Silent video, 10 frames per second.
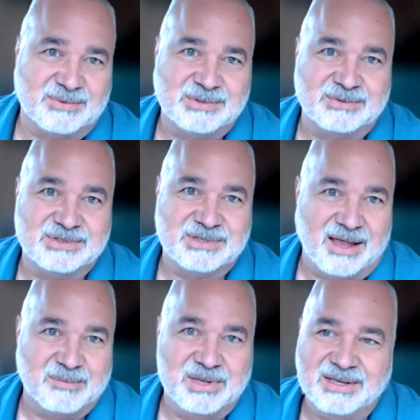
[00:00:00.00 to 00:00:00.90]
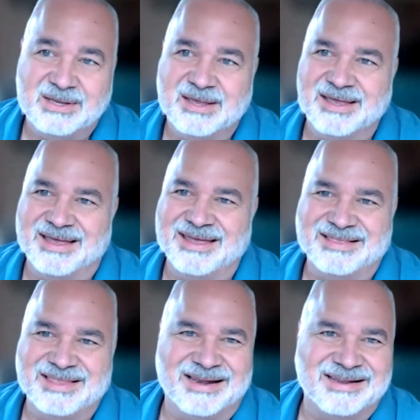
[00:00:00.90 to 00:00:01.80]
which was on me
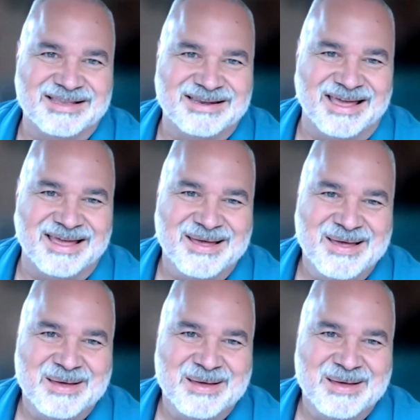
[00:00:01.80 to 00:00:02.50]
at the end of the day.